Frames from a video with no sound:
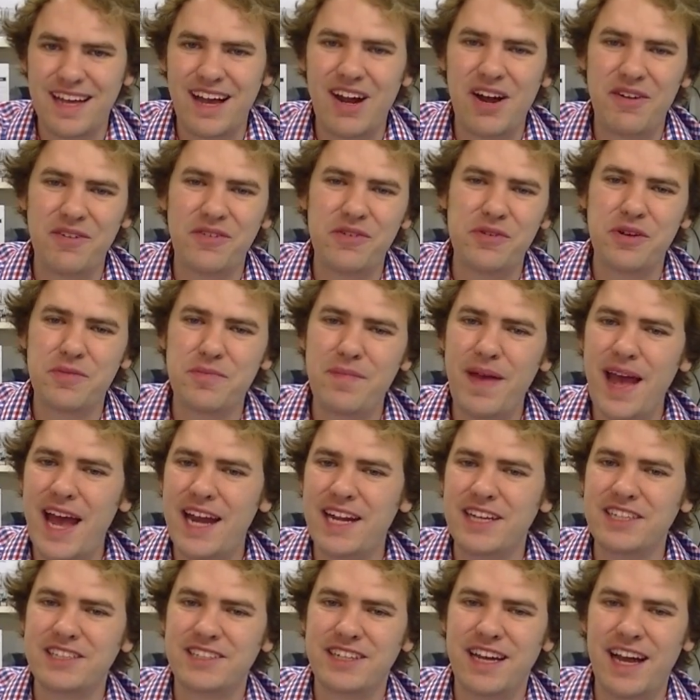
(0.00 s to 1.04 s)
However, you can
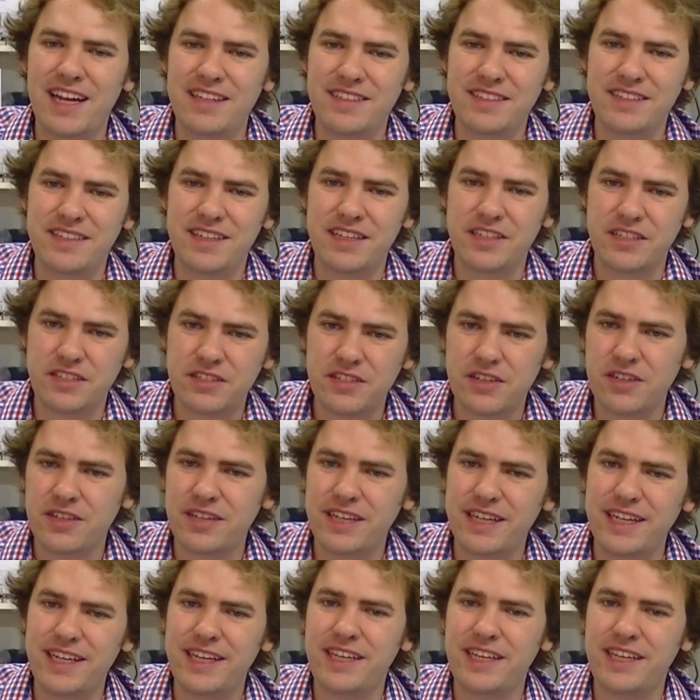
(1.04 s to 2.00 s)
manage. Licensing is certainly